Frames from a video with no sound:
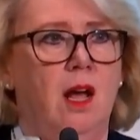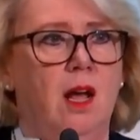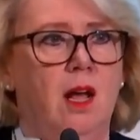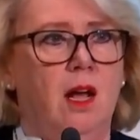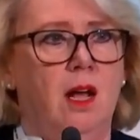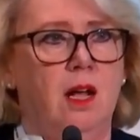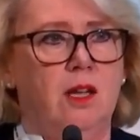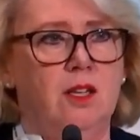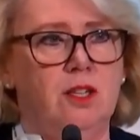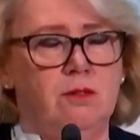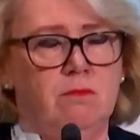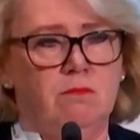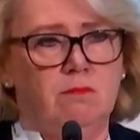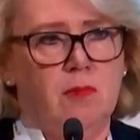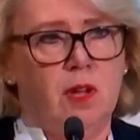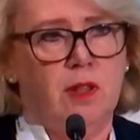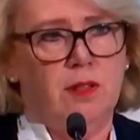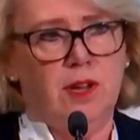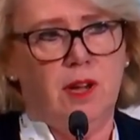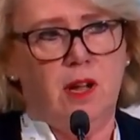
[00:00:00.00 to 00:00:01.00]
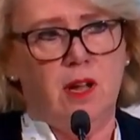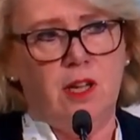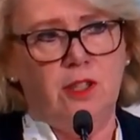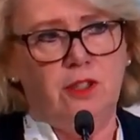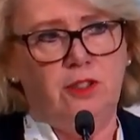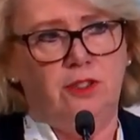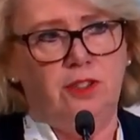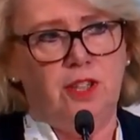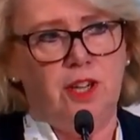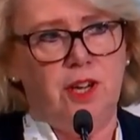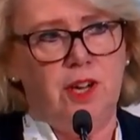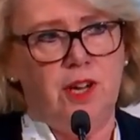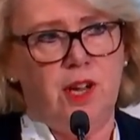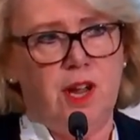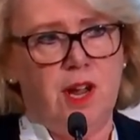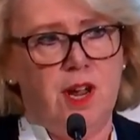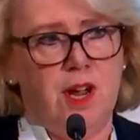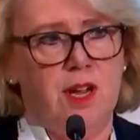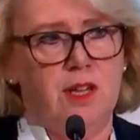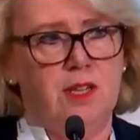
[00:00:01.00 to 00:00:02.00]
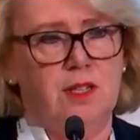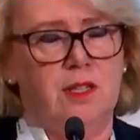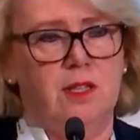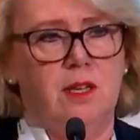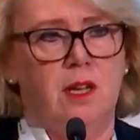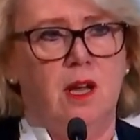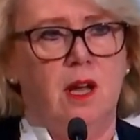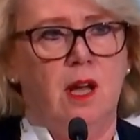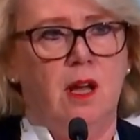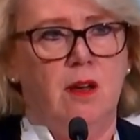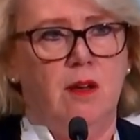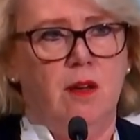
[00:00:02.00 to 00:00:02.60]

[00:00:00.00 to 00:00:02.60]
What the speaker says: the country is